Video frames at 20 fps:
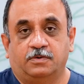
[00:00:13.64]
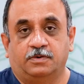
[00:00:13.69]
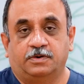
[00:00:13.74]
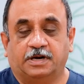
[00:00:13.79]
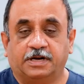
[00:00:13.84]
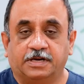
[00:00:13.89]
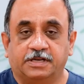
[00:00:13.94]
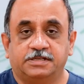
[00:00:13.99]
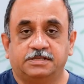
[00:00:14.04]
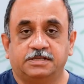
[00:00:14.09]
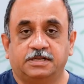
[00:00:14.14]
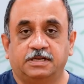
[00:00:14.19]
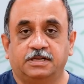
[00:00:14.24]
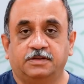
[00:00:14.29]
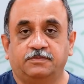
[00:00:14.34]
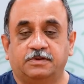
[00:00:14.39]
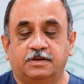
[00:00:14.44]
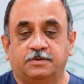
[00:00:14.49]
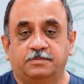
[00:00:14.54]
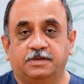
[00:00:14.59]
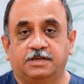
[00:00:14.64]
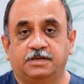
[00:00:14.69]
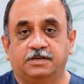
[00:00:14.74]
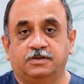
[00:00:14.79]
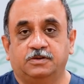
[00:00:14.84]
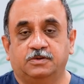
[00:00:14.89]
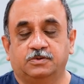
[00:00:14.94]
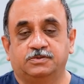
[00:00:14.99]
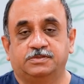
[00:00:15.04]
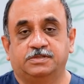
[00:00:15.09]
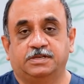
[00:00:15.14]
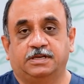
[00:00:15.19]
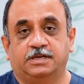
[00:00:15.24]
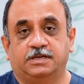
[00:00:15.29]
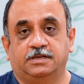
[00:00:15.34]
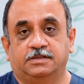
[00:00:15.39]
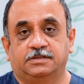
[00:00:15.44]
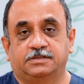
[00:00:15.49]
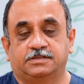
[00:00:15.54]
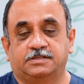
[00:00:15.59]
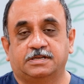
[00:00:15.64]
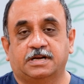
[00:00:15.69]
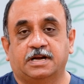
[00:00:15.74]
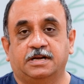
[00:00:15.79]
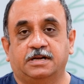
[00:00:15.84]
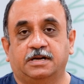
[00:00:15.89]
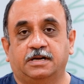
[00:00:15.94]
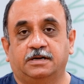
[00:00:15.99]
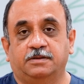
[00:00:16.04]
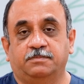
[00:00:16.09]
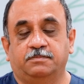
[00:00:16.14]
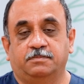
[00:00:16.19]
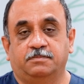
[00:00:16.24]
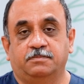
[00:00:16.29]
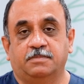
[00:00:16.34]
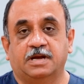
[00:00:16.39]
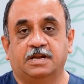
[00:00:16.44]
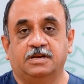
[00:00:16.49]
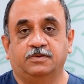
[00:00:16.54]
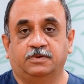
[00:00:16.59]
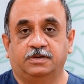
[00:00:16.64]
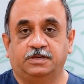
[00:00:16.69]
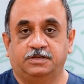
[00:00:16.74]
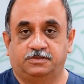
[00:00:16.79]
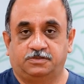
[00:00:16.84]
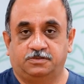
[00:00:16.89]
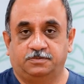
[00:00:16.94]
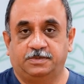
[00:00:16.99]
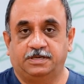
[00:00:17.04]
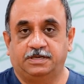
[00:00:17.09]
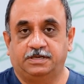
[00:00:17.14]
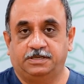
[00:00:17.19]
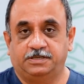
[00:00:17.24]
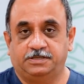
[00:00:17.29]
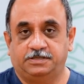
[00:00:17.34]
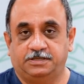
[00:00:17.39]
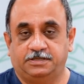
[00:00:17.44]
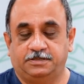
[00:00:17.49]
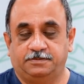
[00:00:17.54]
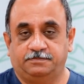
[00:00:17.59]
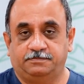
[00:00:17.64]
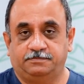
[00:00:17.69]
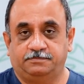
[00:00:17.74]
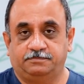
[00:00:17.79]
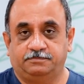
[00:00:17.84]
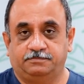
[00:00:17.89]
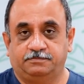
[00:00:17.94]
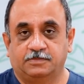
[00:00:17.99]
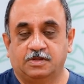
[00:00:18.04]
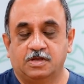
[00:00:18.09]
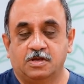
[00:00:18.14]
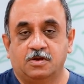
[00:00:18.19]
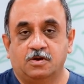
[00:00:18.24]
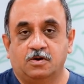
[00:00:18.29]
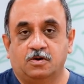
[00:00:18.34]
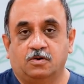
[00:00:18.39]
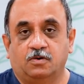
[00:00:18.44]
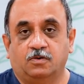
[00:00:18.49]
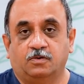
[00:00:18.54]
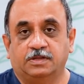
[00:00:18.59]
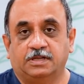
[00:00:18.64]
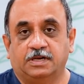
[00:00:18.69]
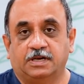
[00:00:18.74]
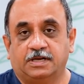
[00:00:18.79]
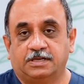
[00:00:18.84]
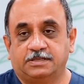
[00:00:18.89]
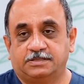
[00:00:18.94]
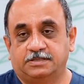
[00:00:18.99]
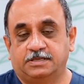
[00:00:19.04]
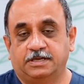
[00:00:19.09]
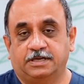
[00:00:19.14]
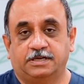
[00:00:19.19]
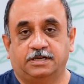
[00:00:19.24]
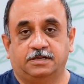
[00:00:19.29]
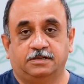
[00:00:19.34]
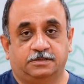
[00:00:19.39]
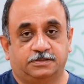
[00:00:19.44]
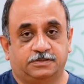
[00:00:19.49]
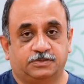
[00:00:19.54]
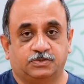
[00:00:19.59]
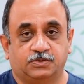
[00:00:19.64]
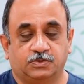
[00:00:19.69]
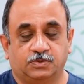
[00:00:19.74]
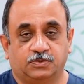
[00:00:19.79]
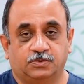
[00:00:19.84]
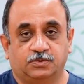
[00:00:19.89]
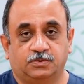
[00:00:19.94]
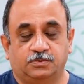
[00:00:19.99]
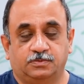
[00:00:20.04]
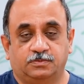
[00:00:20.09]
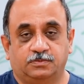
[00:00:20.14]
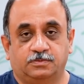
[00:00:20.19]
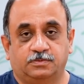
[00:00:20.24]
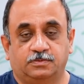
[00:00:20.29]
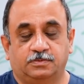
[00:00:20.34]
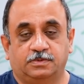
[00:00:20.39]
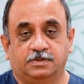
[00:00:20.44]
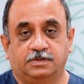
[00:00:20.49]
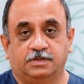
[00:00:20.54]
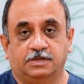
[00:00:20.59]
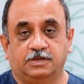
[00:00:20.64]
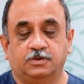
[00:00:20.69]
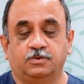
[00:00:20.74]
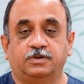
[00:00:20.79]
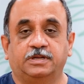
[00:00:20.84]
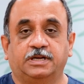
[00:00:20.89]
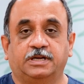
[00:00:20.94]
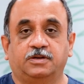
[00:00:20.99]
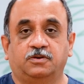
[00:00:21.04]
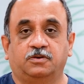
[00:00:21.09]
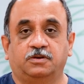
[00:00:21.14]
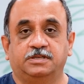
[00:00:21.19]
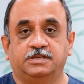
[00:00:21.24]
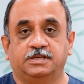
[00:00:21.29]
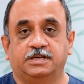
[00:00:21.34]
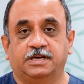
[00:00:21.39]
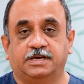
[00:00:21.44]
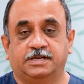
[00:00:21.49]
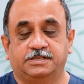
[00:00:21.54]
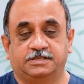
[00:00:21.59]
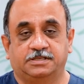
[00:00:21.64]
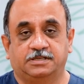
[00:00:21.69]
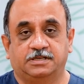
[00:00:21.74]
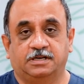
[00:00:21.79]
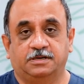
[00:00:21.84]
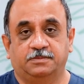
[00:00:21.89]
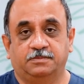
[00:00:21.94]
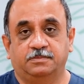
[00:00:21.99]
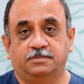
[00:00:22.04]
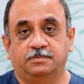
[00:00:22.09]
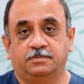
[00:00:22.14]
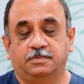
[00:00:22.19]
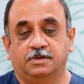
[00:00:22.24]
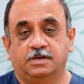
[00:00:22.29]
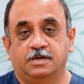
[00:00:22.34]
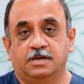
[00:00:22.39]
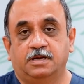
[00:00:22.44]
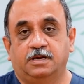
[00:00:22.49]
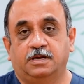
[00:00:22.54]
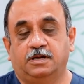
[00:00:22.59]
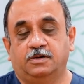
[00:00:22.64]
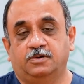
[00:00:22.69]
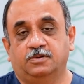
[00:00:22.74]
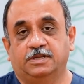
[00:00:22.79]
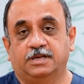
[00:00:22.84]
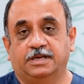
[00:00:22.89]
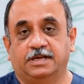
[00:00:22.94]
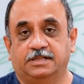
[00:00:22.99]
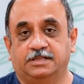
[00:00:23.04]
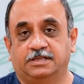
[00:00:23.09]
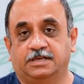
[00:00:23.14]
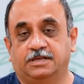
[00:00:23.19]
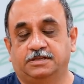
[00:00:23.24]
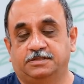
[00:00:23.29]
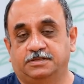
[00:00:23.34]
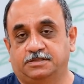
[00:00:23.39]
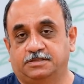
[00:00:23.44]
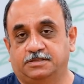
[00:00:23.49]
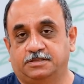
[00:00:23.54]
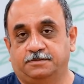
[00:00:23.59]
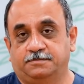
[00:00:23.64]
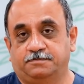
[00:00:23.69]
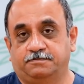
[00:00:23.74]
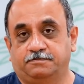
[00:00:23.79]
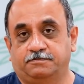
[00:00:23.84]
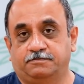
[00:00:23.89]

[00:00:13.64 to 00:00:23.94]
Traditionally, we have been using standard manual instrumentation. Over the last decade or so, new technology has come into the healthcare system.